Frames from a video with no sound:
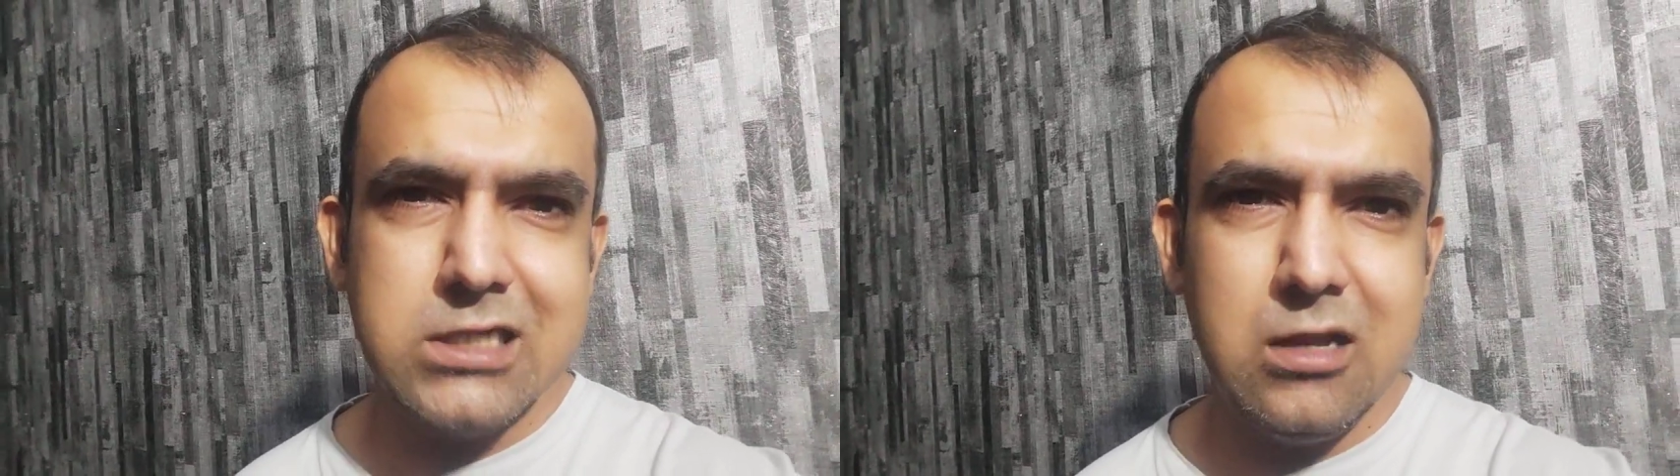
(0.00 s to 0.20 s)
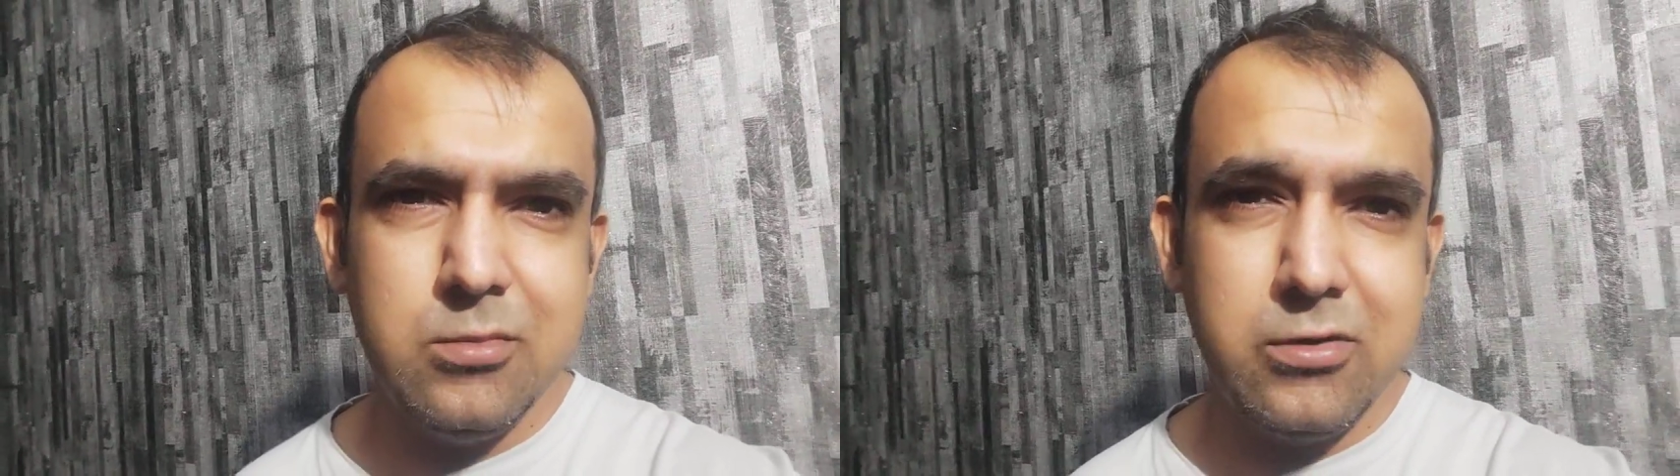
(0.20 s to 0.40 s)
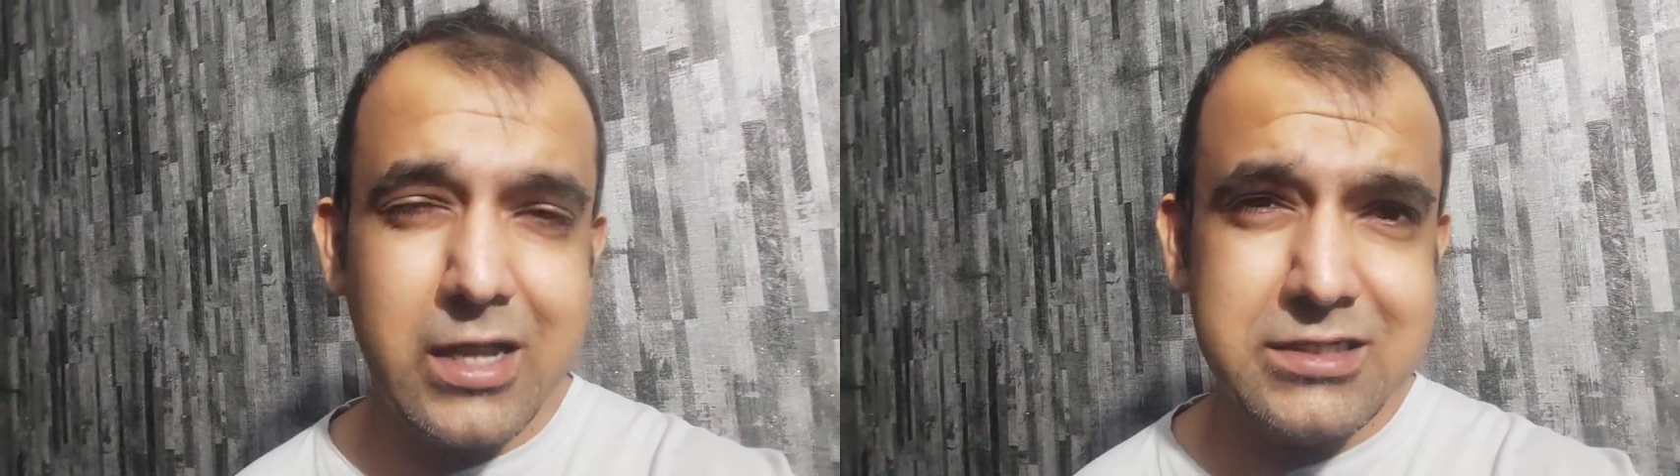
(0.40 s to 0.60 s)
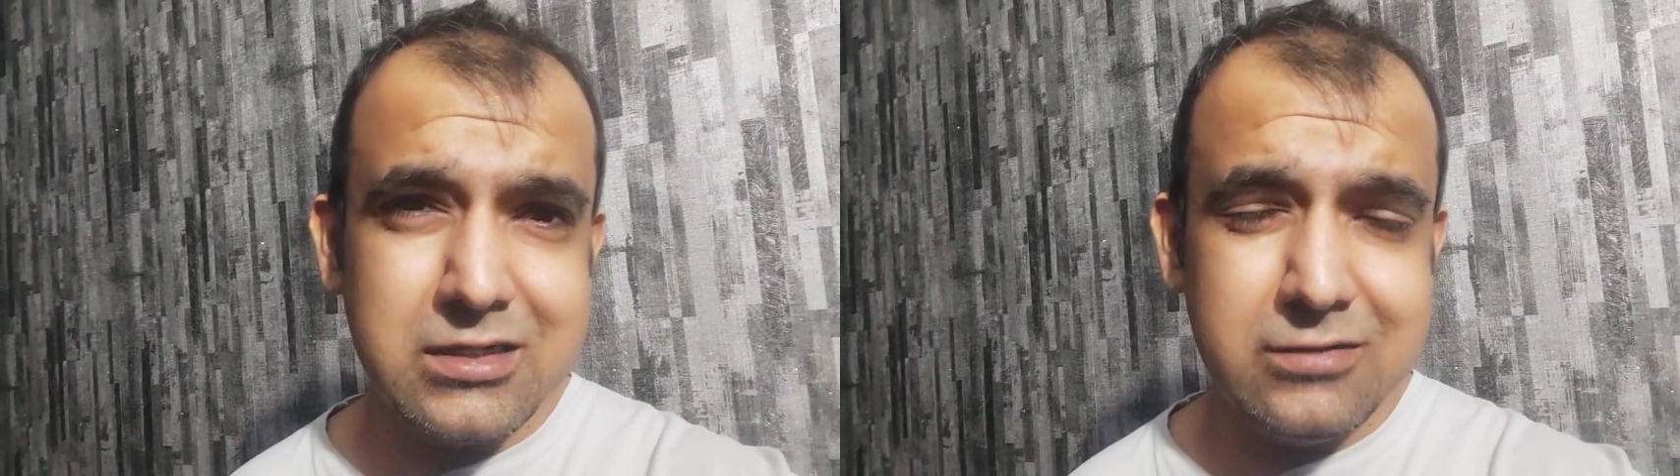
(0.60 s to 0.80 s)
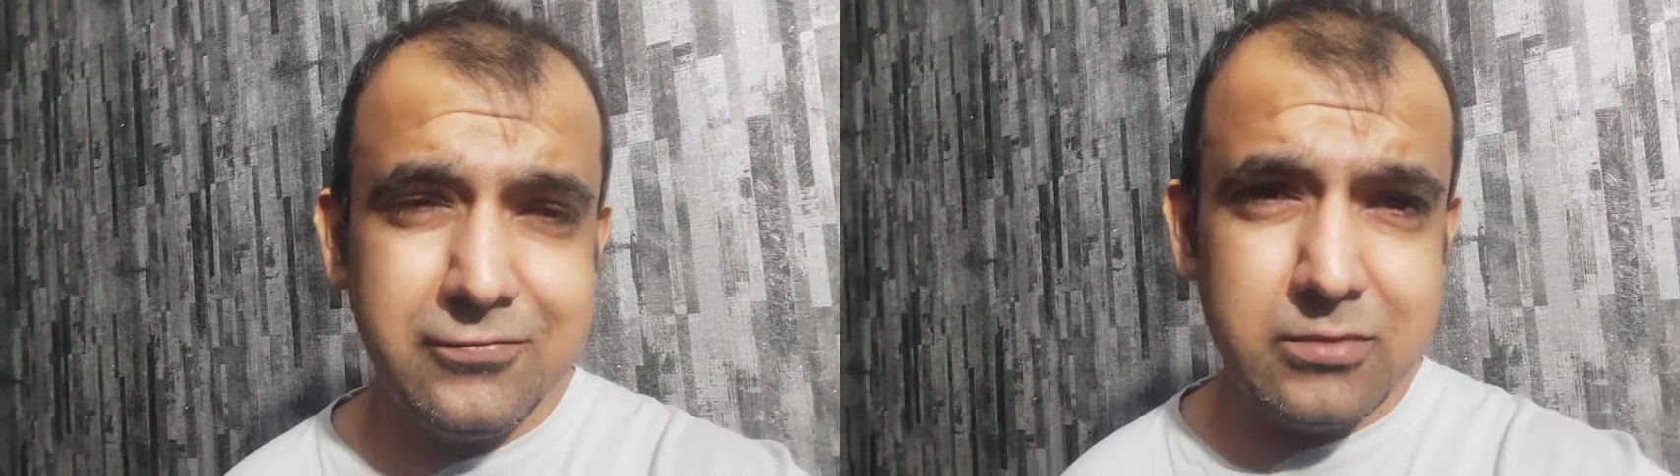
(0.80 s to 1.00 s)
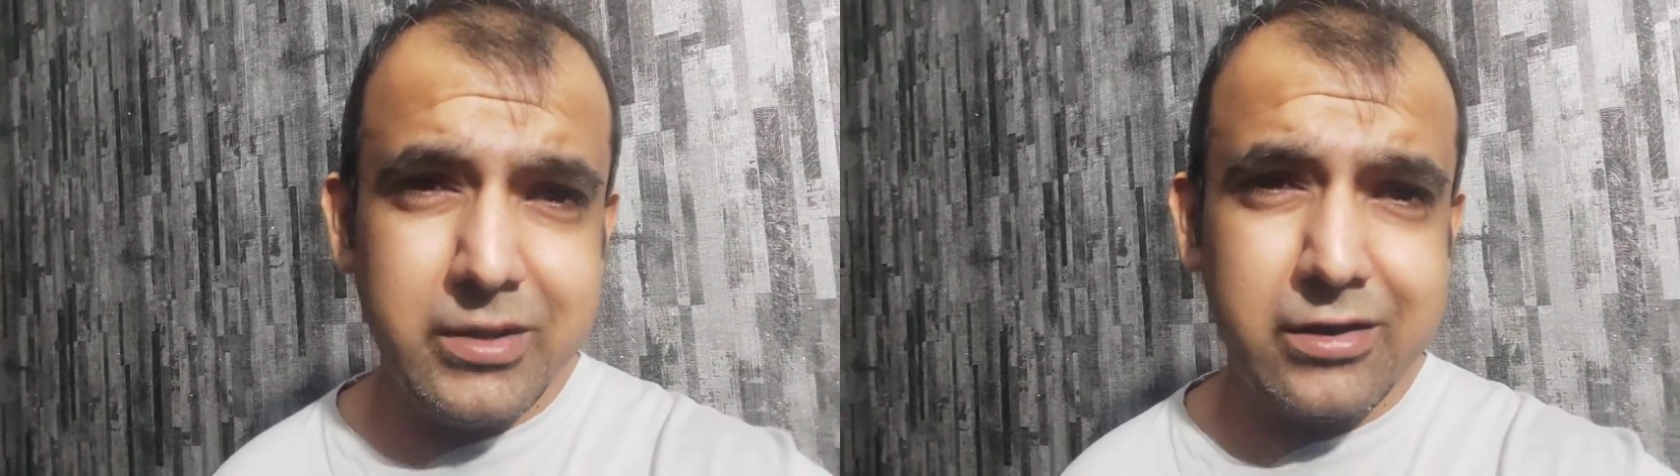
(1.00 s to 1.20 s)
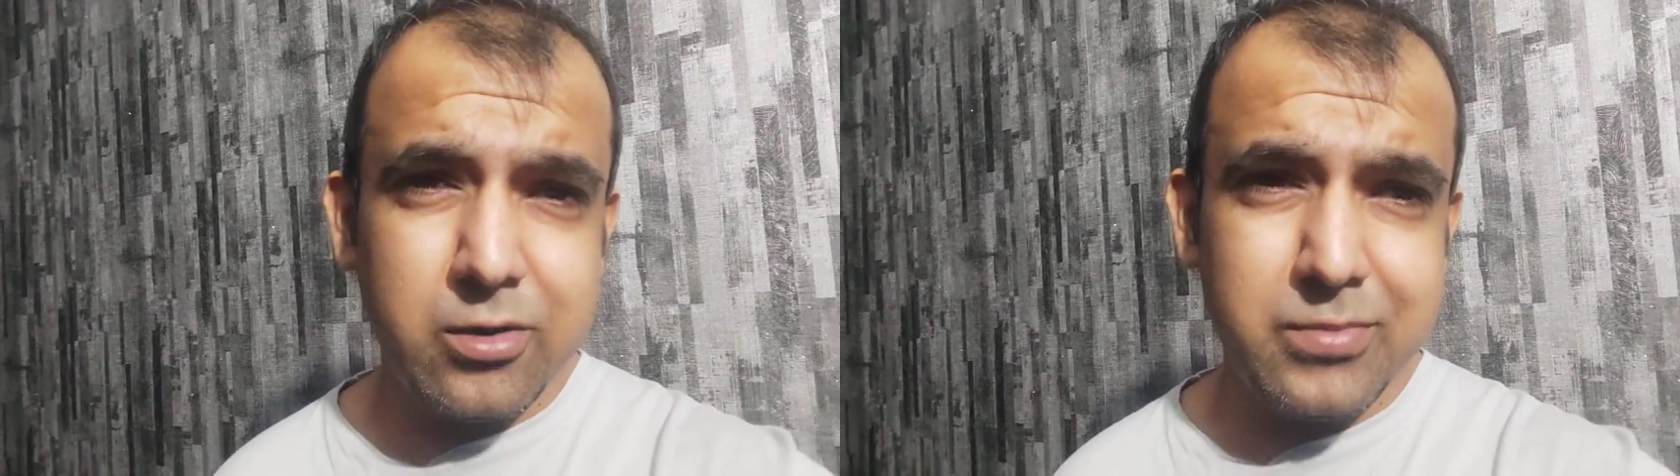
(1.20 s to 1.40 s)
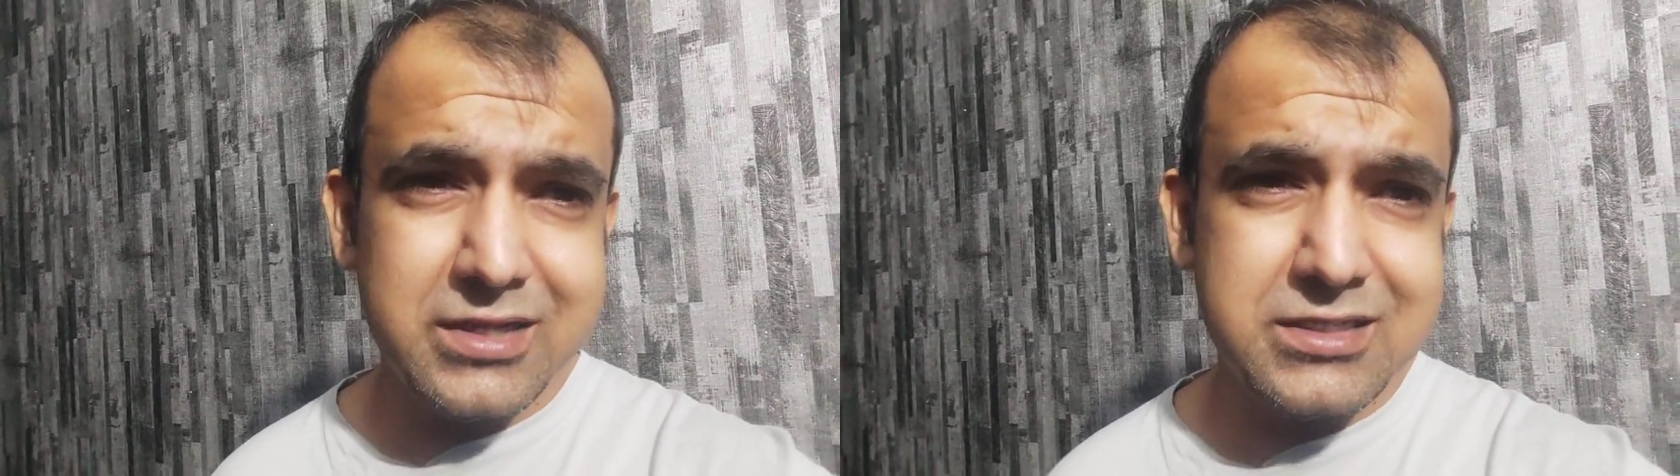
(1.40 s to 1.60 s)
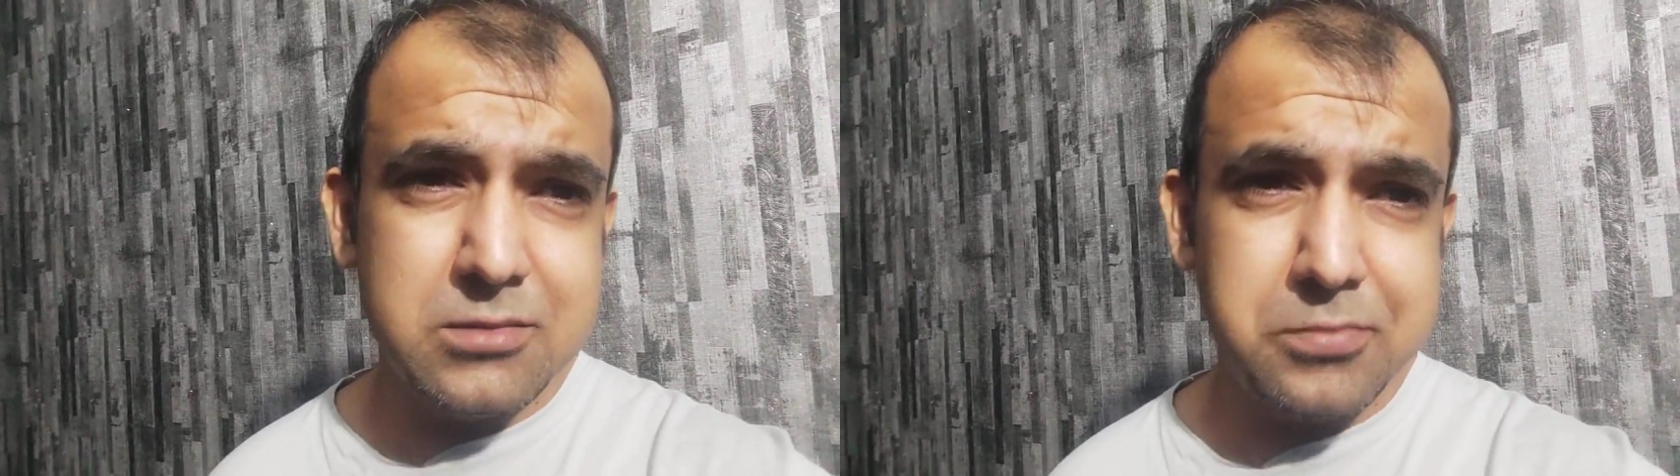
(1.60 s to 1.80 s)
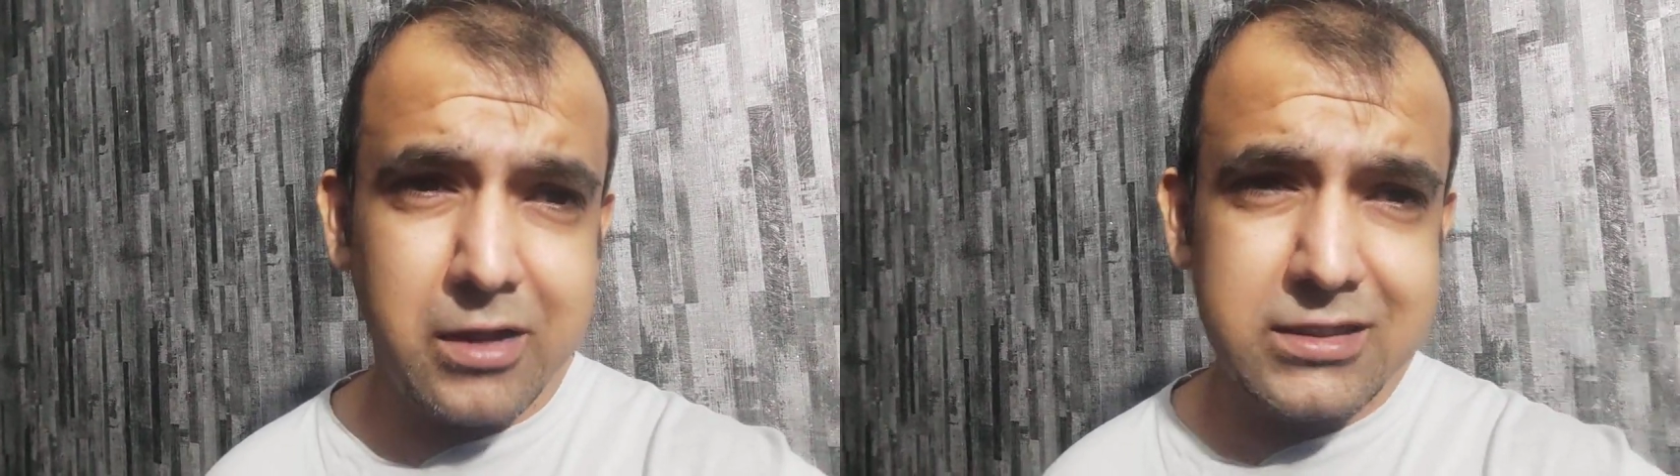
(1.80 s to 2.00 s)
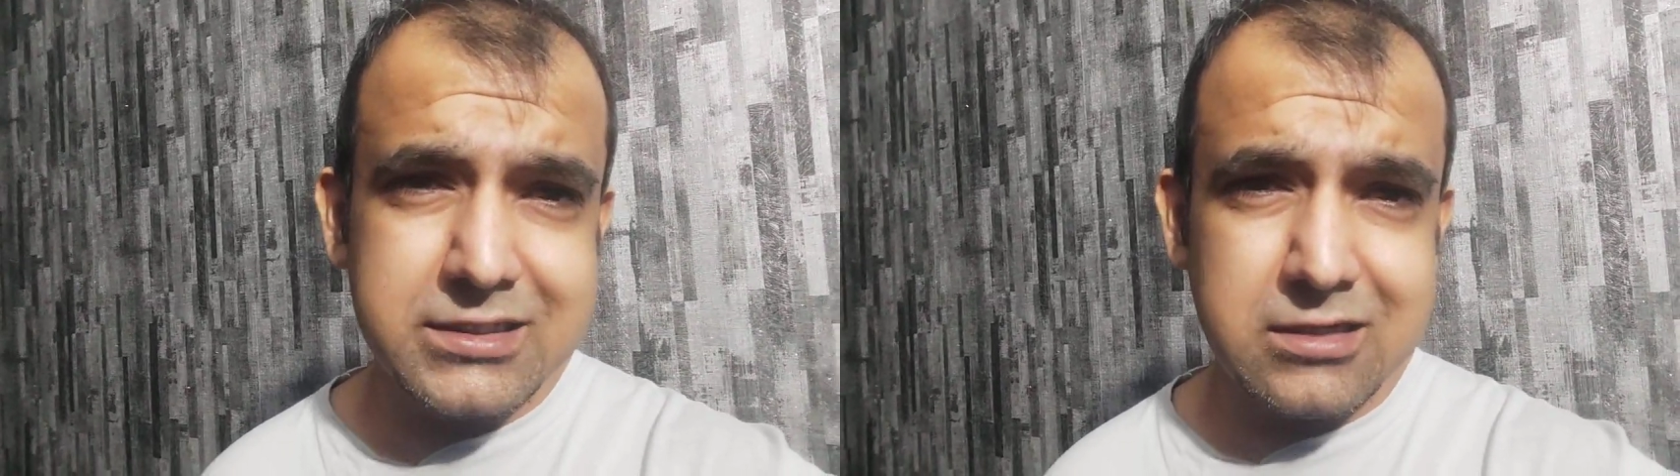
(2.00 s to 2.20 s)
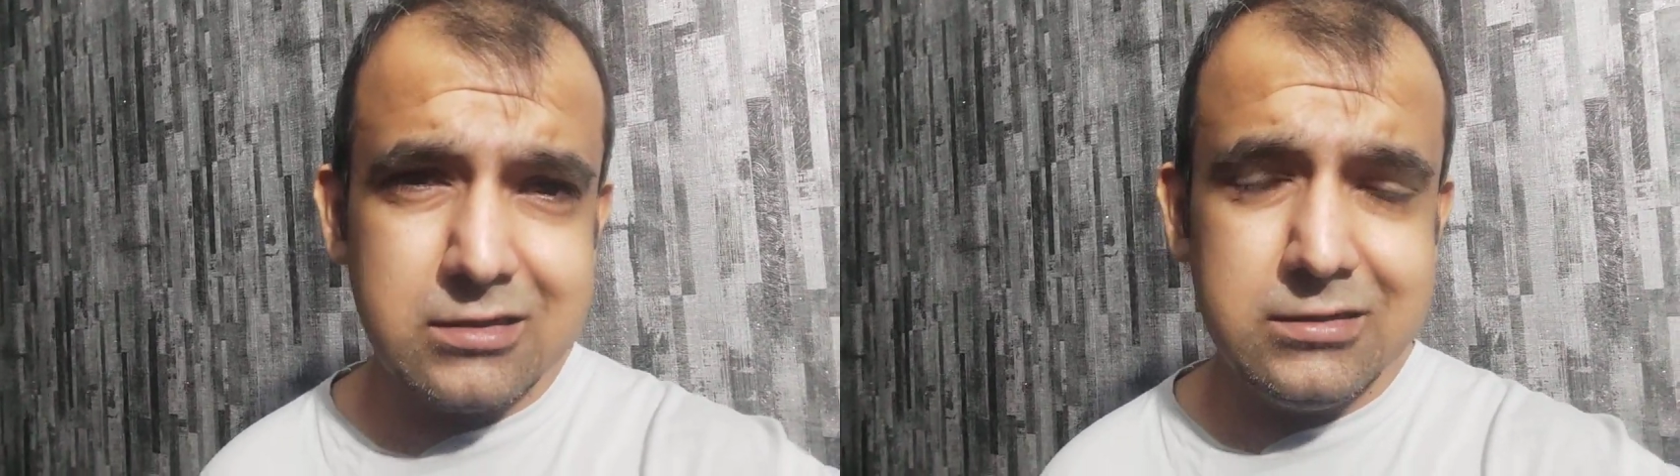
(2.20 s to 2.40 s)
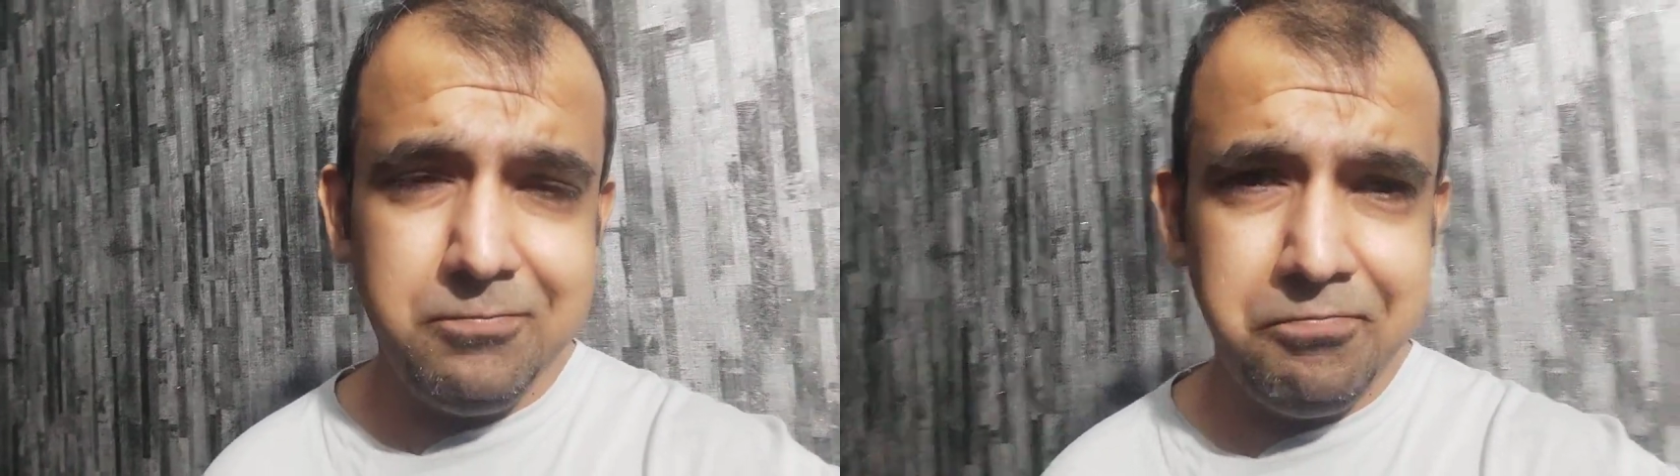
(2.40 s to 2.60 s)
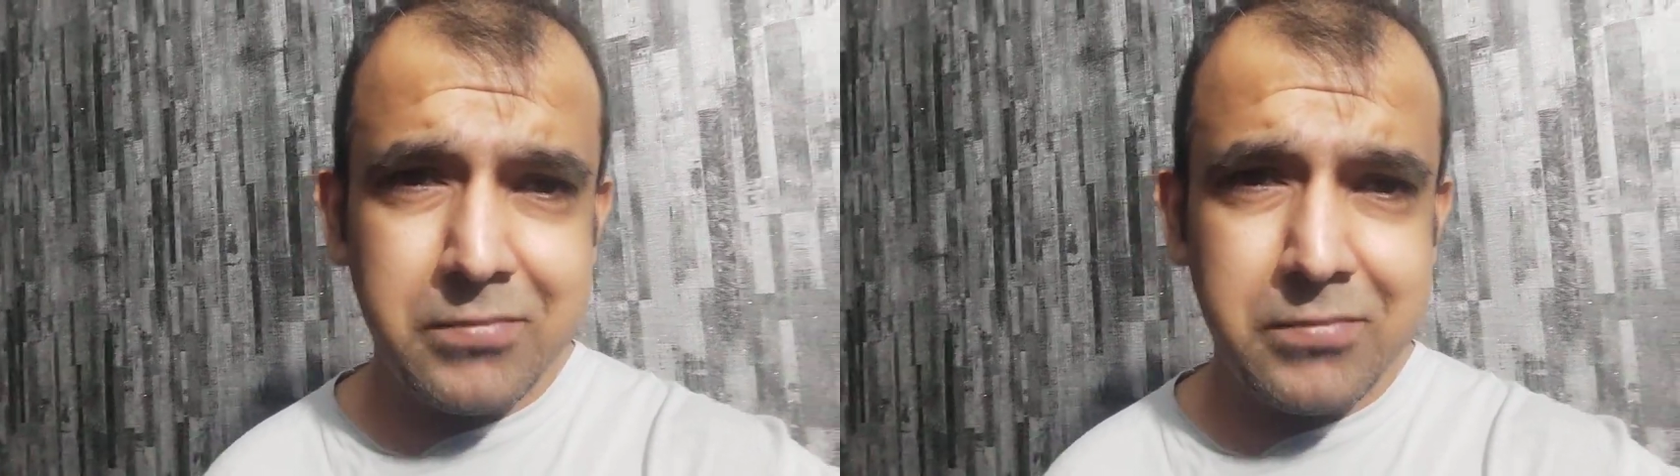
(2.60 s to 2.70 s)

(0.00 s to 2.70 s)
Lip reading: I'm a writer and filmmaker based in Pakistan.